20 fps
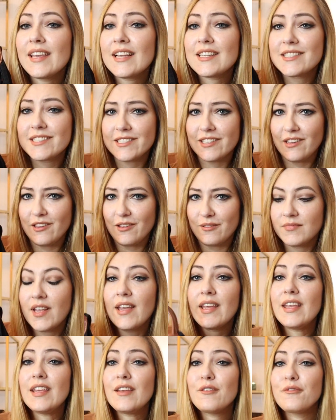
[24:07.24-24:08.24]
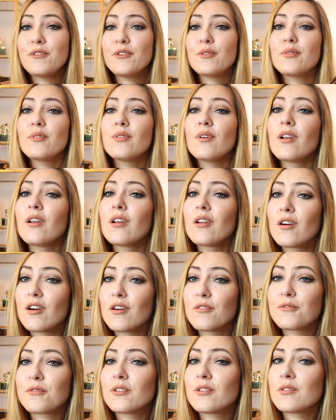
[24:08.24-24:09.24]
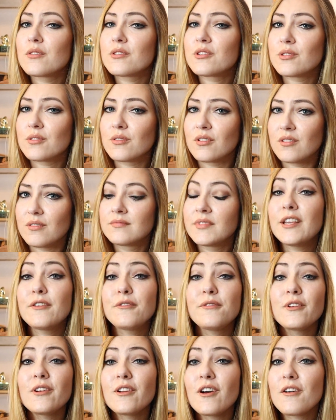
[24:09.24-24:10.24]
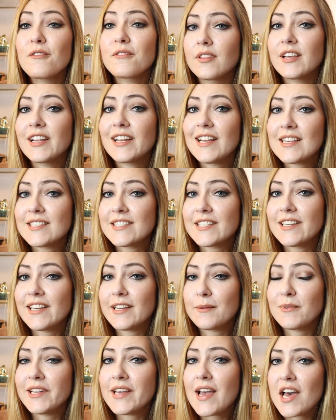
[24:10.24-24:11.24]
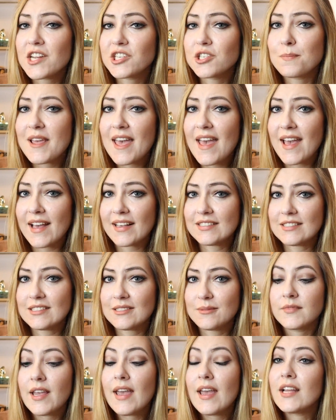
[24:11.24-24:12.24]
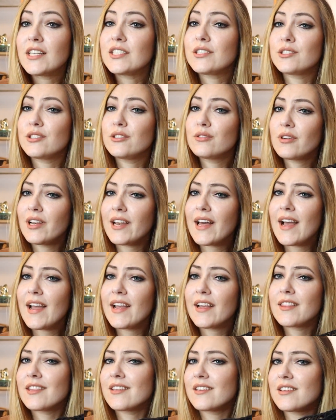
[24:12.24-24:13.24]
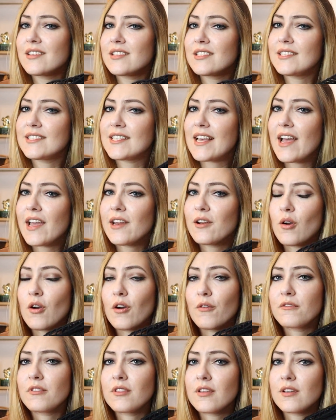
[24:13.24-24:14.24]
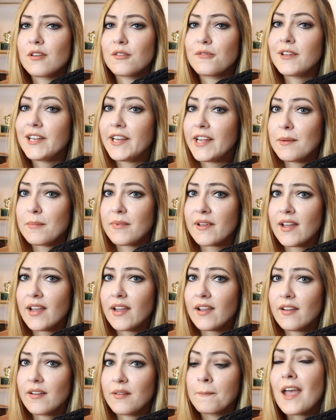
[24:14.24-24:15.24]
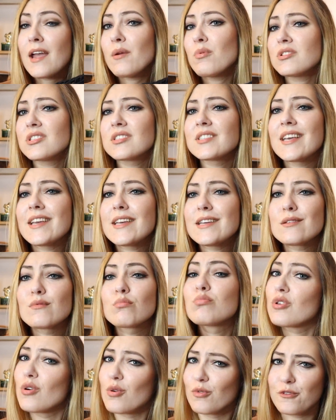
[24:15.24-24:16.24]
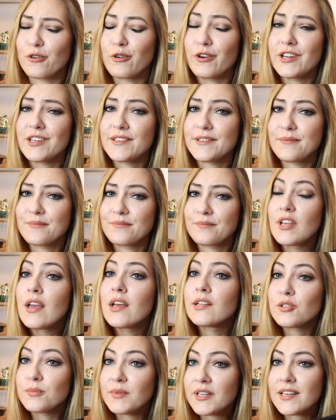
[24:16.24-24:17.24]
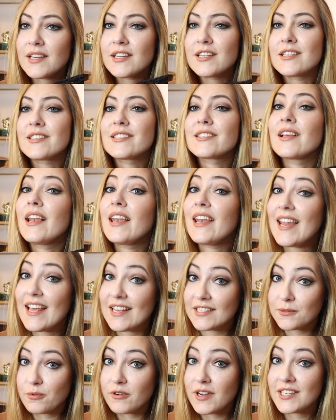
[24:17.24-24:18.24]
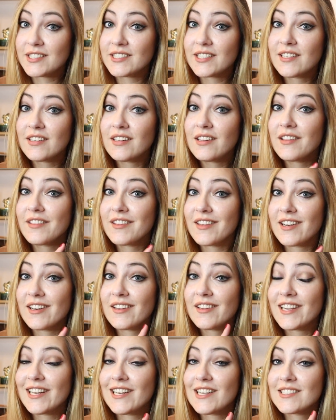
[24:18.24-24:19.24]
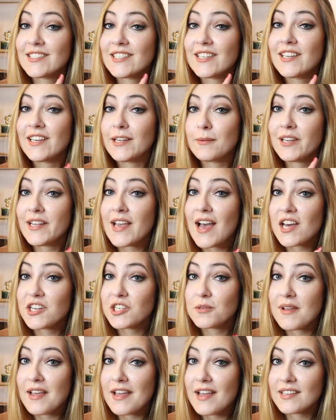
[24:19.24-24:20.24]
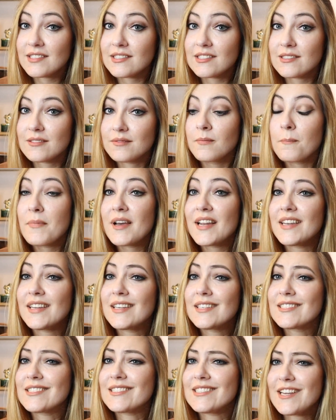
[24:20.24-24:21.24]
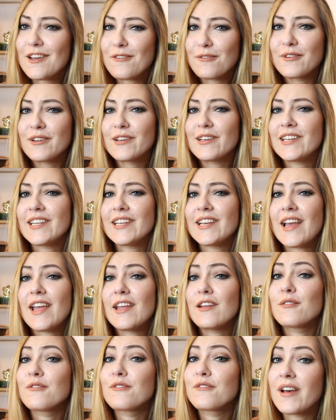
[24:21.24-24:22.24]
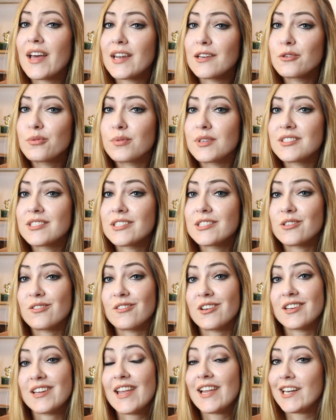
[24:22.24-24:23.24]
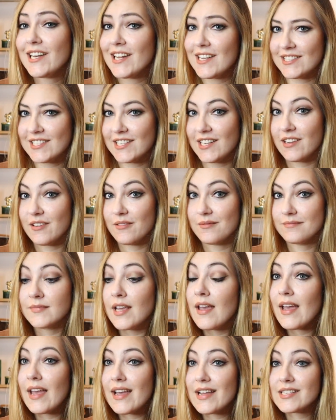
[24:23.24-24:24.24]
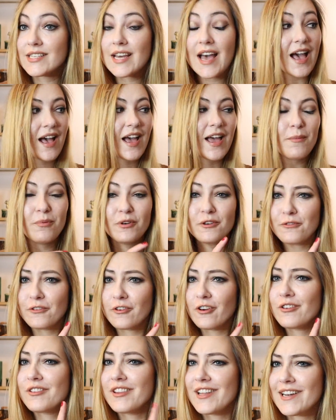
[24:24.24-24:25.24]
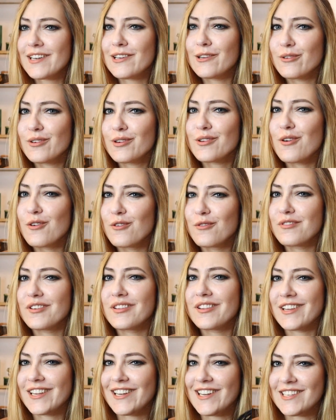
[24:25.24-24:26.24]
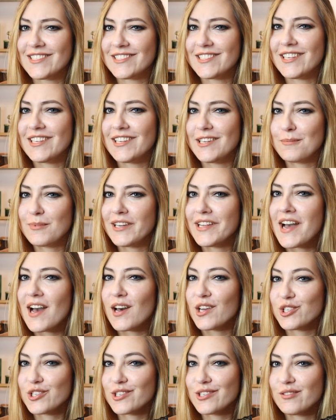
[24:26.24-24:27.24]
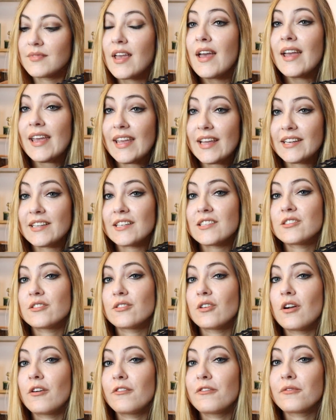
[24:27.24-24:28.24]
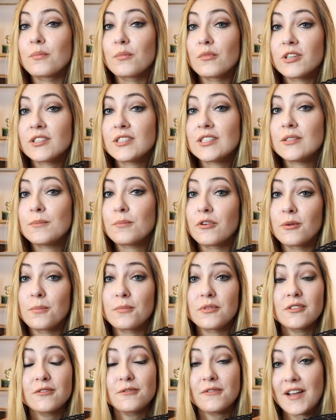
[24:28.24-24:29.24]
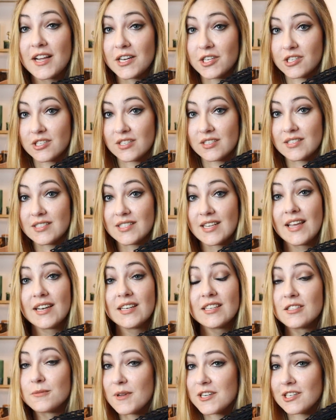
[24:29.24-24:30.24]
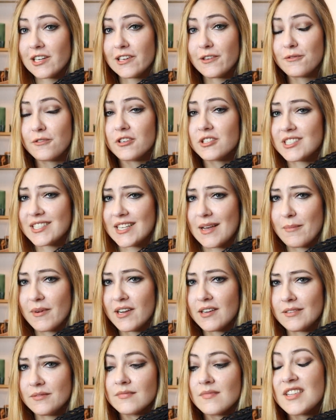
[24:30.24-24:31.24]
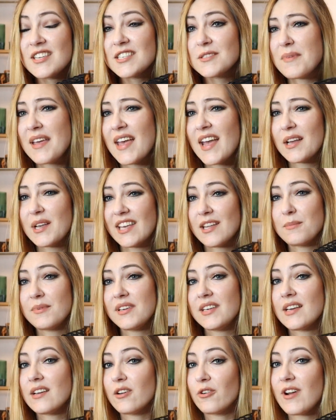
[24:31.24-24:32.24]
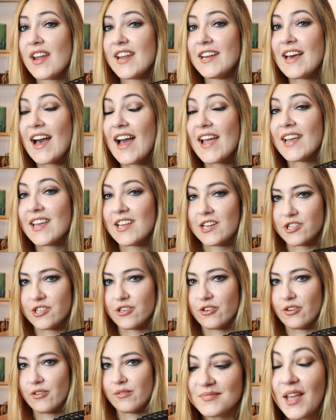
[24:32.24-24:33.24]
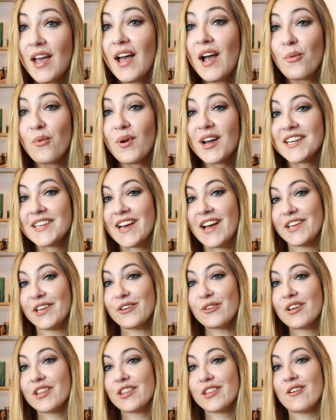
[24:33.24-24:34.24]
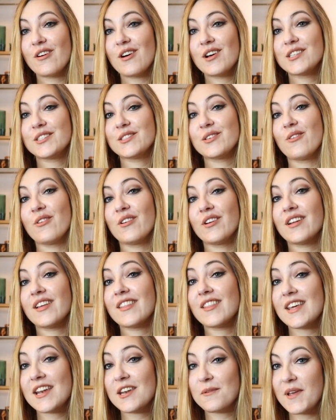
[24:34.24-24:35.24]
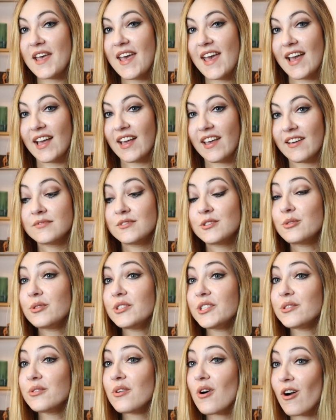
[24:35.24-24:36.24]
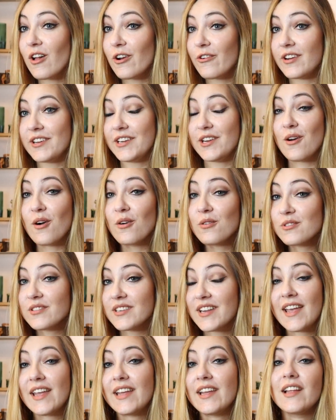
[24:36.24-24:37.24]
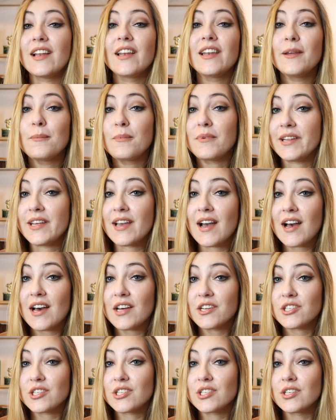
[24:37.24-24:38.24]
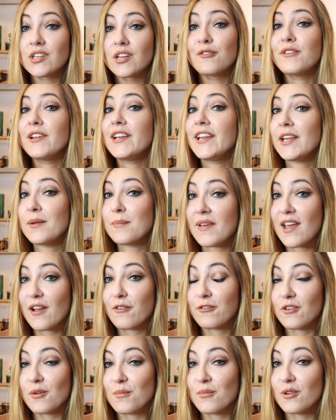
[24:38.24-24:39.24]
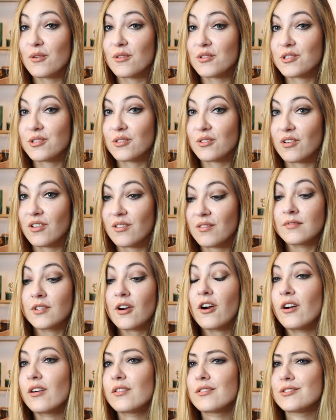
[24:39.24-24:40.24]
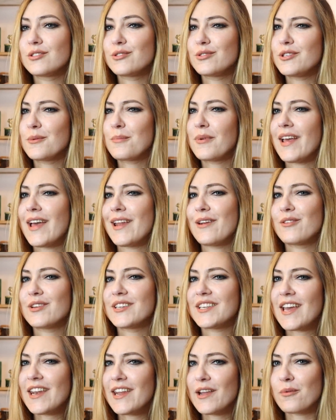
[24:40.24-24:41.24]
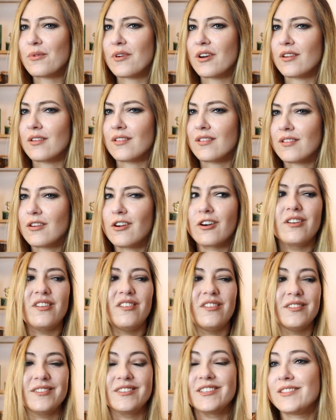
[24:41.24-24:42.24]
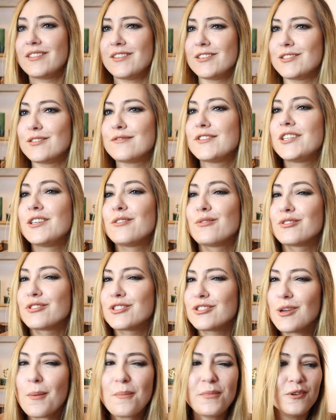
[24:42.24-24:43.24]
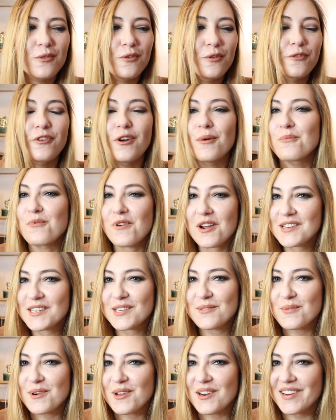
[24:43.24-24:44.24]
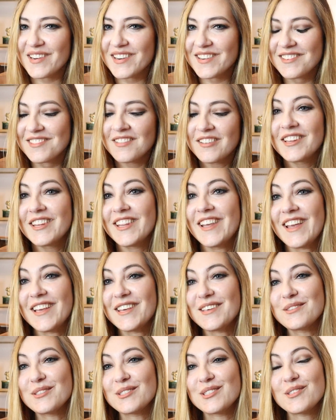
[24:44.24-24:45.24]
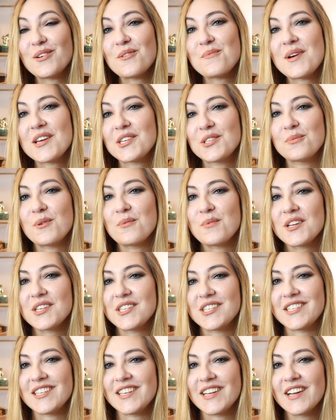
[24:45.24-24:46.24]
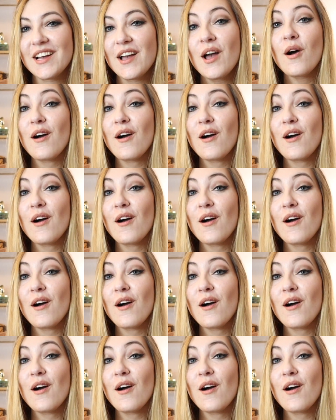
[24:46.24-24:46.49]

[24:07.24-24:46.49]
Yet still, if you love Longchamp, if you love the classic Le Pliage bags, and you like the design of the filet bag, I would say go for it. To me it is less practical than the classic Le Pliage bags, but it's definitely a fun twist on a classic. And I prefer that look over the classic Le Pliage. It can serve multi-purpose functions, and especially for summer, this bag can be a great eye catcher. What are your thoughts on that bag? Do you already own a Le Pliage filet bag from Longchamp? Or do you plan on getting one? Or did this video stop you from wanting one? Thank you so much for watching.